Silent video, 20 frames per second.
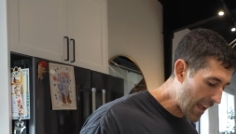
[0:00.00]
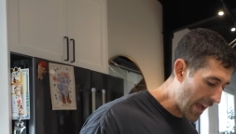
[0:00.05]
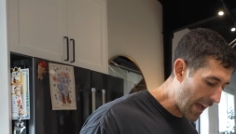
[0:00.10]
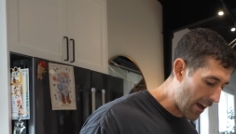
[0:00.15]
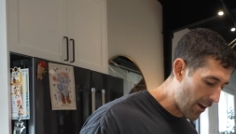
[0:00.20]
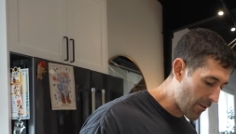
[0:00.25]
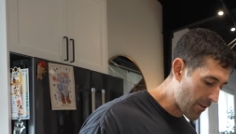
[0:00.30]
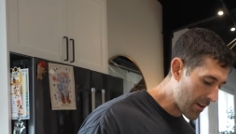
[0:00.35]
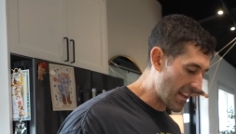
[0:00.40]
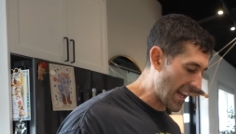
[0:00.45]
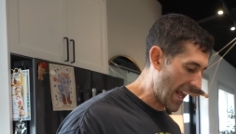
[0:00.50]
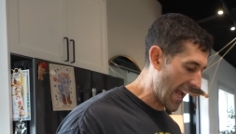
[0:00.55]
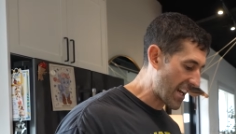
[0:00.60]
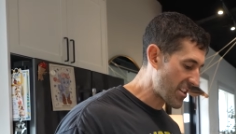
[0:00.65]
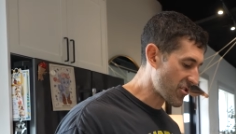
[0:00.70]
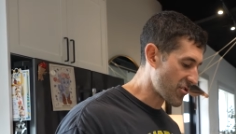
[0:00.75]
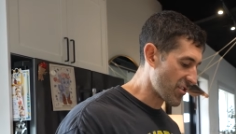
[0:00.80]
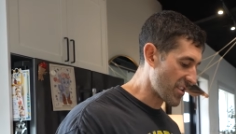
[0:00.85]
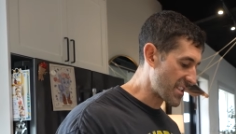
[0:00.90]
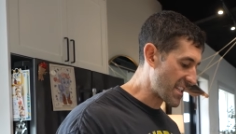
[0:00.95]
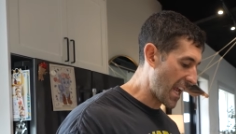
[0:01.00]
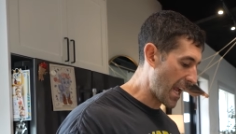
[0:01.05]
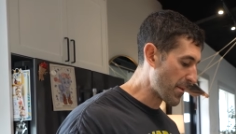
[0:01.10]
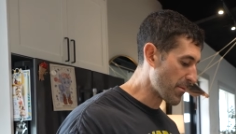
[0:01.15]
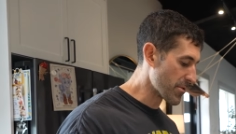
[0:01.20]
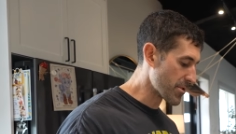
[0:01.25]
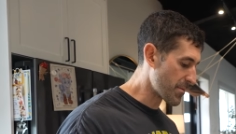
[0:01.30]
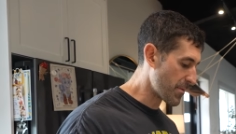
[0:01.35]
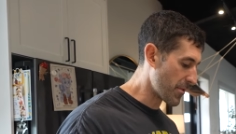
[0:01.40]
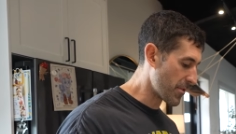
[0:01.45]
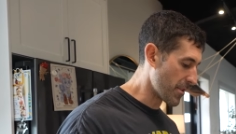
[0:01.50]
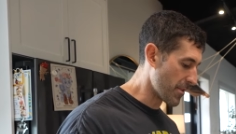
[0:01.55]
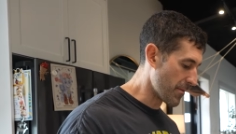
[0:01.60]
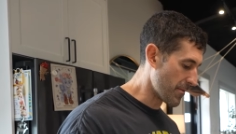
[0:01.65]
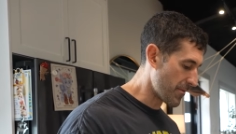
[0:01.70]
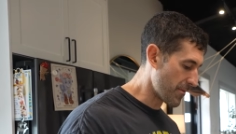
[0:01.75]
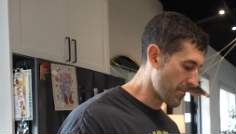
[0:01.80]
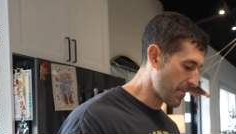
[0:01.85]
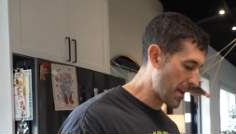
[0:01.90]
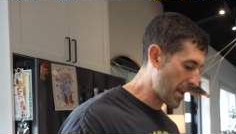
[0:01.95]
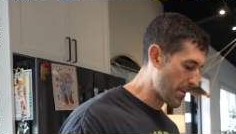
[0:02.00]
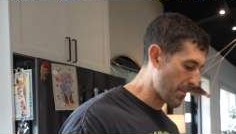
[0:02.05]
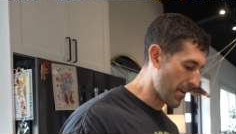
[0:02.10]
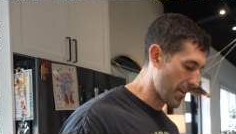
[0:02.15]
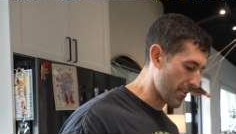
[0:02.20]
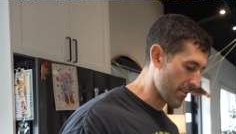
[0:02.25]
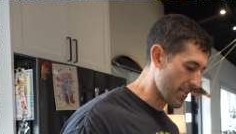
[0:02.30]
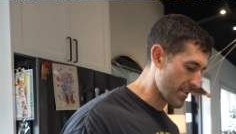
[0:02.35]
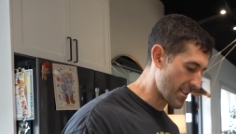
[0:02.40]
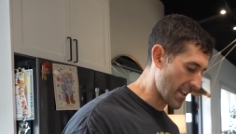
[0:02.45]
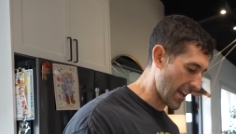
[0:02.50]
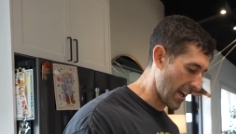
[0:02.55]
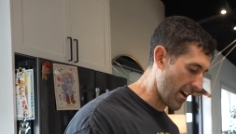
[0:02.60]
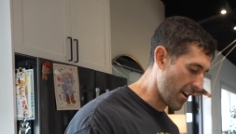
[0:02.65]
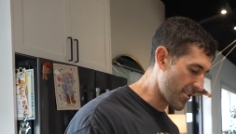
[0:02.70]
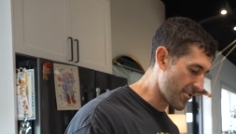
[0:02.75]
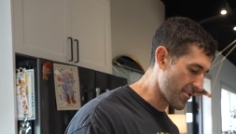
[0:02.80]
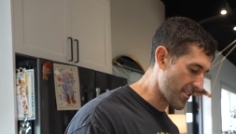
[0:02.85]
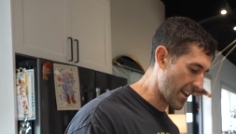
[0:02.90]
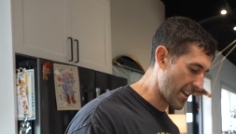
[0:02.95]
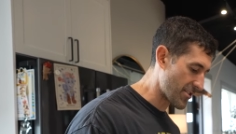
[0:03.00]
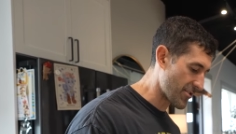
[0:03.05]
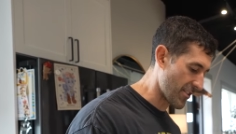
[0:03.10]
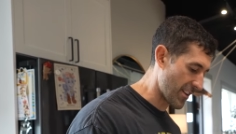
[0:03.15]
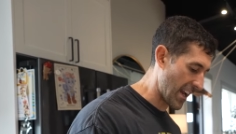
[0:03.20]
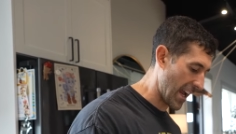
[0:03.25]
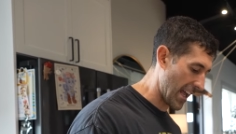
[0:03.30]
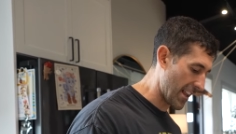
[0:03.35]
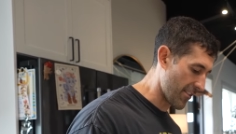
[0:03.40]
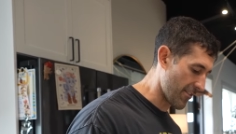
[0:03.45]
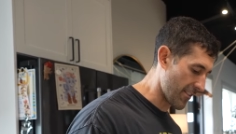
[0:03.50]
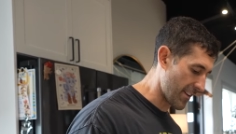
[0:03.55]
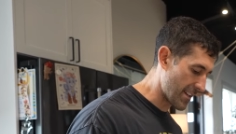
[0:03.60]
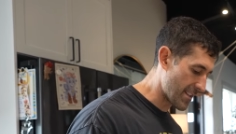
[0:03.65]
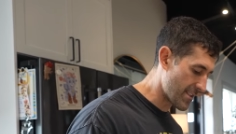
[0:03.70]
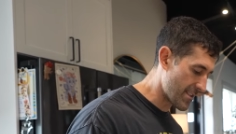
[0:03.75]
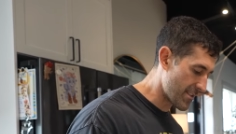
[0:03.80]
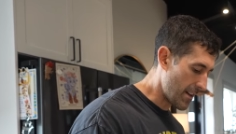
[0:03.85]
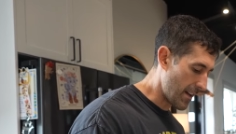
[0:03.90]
how an extra tablespoon of peanut butter is like one hundred extra calories.